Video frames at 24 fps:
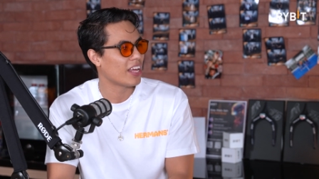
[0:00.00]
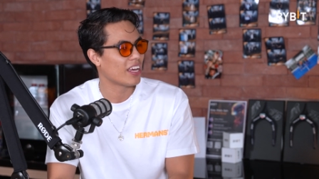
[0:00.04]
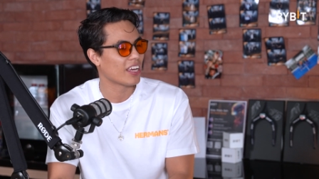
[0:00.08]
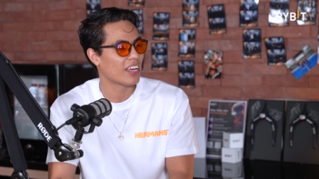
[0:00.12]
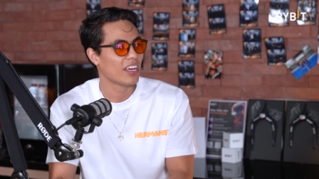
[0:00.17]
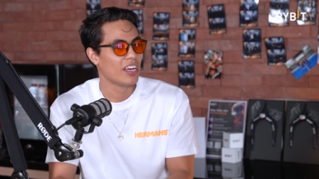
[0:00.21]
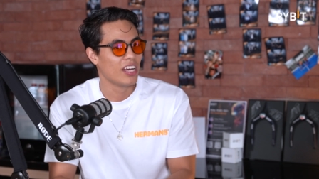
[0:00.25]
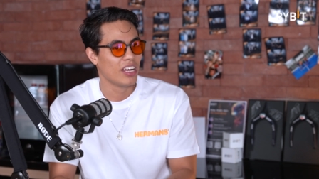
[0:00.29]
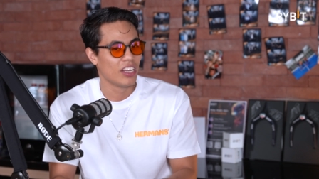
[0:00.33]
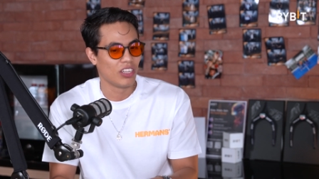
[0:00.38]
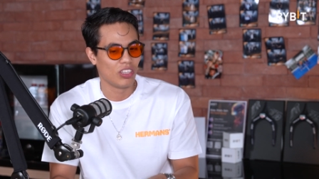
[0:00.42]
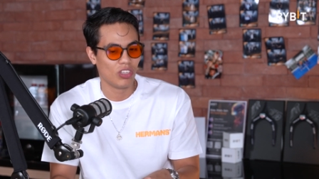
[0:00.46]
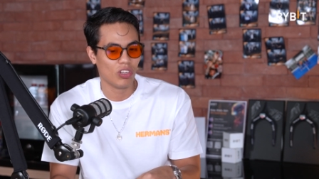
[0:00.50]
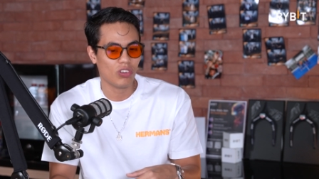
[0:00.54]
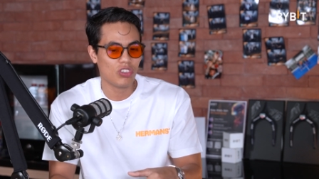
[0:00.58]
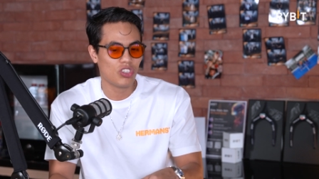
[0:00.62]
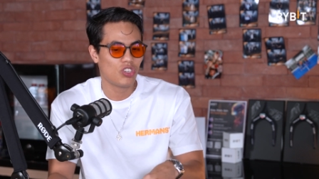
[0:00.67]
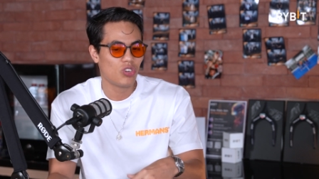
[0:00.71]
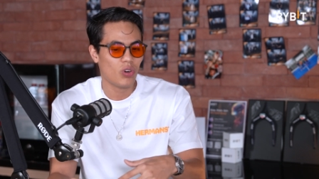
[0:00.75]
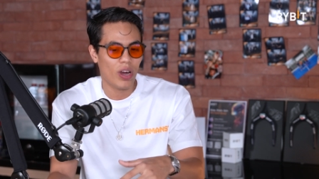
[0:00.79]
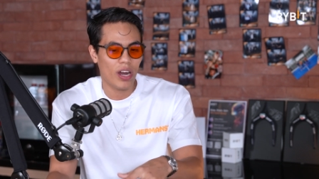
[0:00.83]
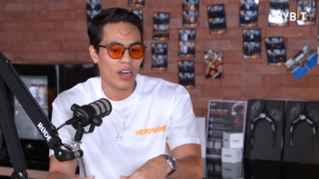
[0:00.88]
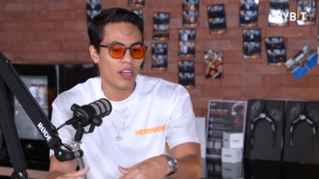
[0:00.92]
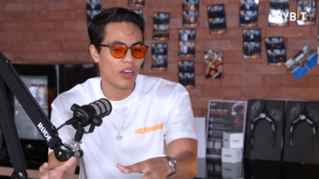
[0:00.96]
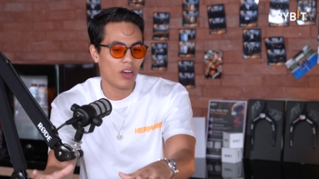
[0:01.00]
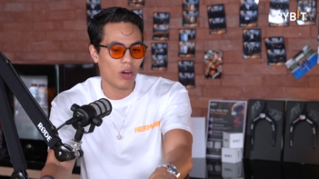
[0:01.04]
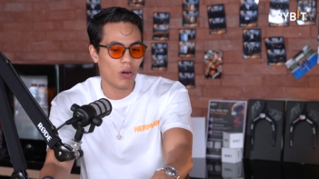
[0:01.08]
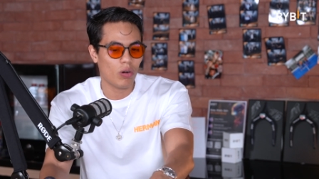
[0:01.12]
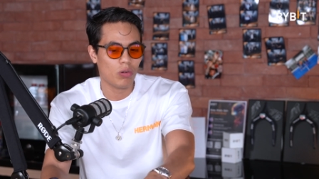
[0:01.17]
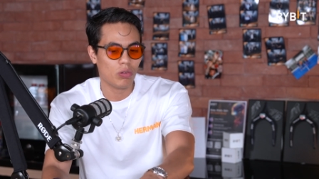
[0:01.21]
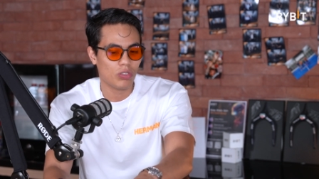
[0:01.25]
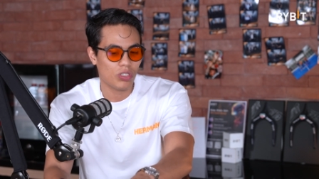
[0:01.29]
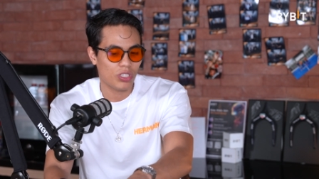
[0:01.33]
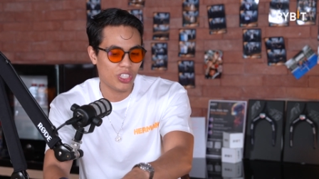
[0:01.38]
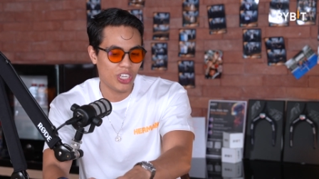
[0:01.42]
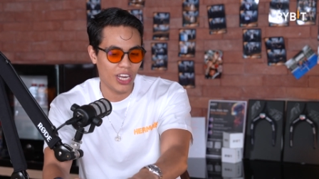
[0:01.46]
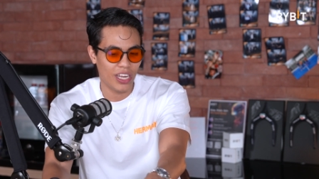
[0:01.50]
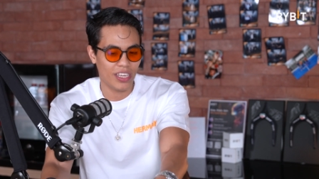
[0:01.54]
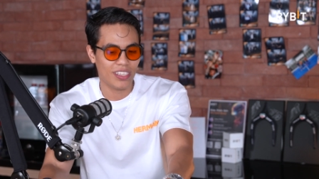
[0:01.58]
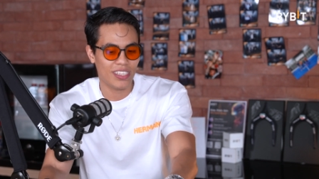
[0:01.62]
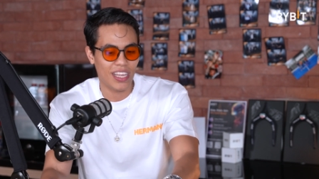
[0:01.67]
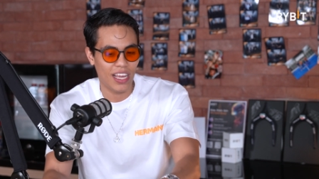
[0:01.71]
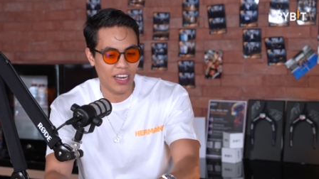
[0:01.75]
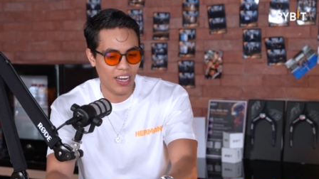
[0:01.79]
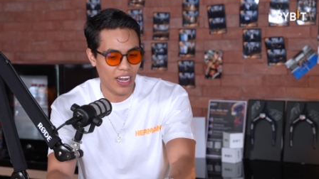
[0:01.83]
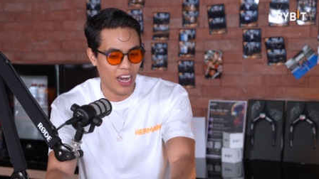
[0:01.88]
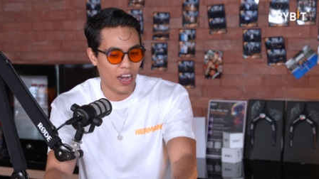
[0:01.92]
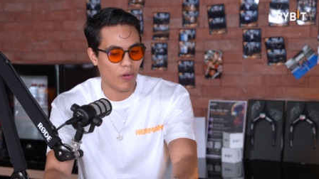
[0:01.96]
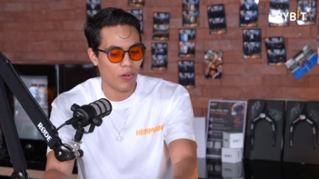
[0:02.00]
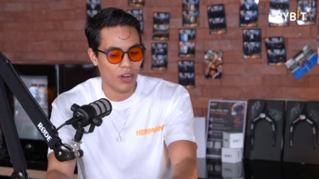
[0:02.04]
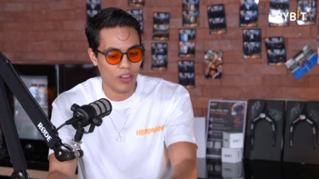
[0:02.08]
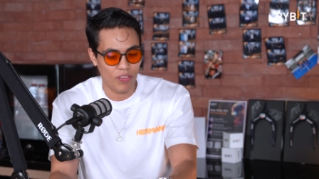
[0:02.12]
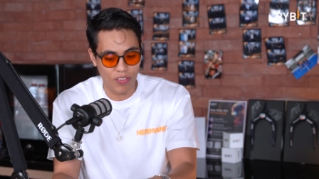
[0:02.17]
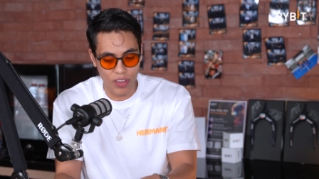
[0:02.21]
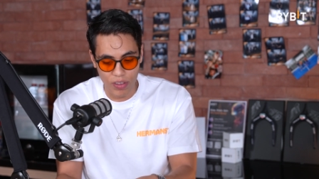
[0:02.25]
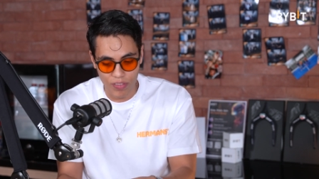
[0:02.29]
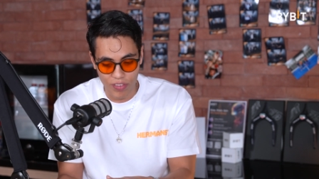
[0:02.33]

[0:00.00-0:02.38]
Like, don't try to go chase that narrative.